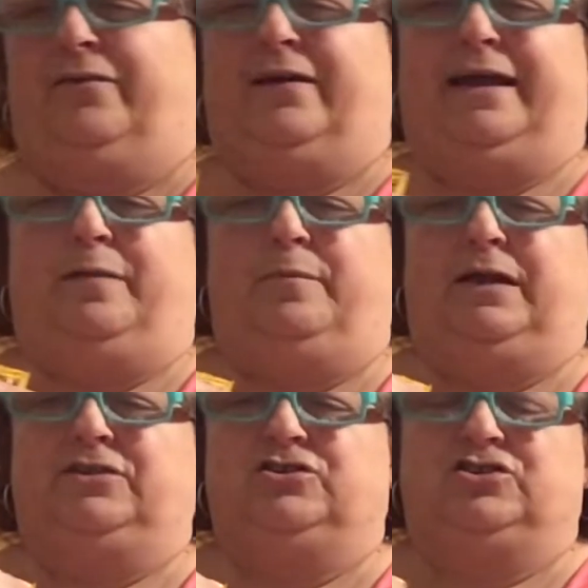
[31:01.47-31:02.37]
know how
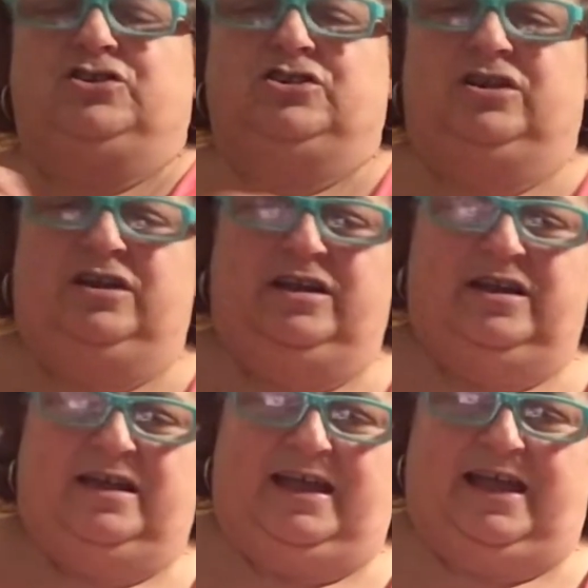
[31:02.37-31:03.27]
much.
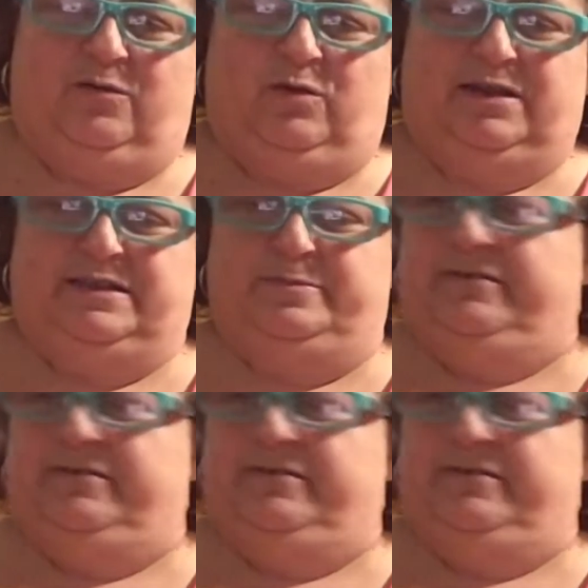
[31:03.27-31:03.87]
I don't want it to be